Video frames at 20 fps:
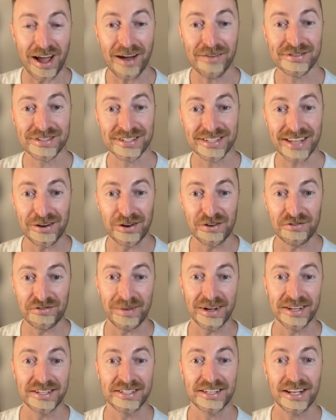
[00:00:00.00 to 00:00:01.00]
Obviously, I knew for
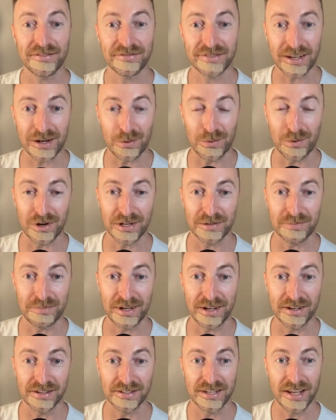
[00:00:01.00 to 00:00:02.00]
myself that it worked
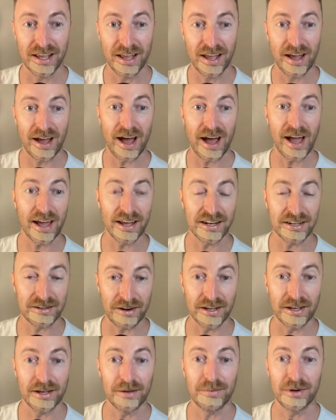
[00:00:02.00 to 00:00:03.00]
because I had
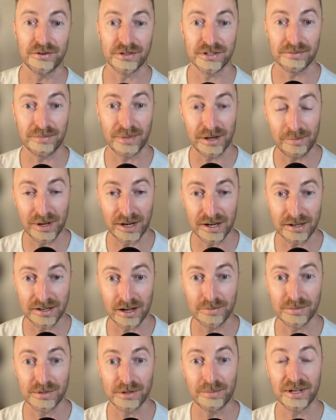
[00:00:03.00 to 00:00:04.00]
tried hypnosis many, many
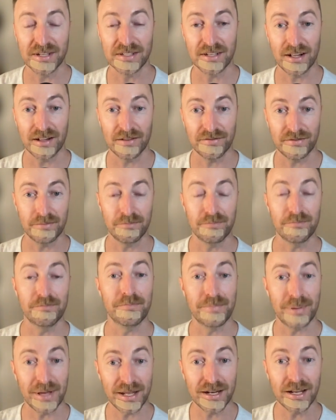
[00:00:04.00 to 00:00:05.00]
times on myself and
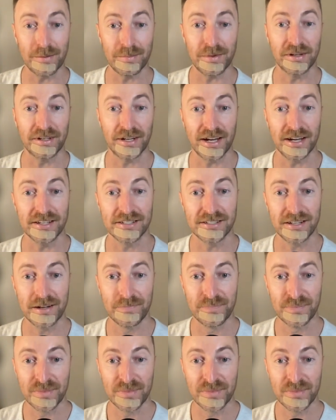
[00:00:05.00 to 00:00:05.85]
been hypnotized.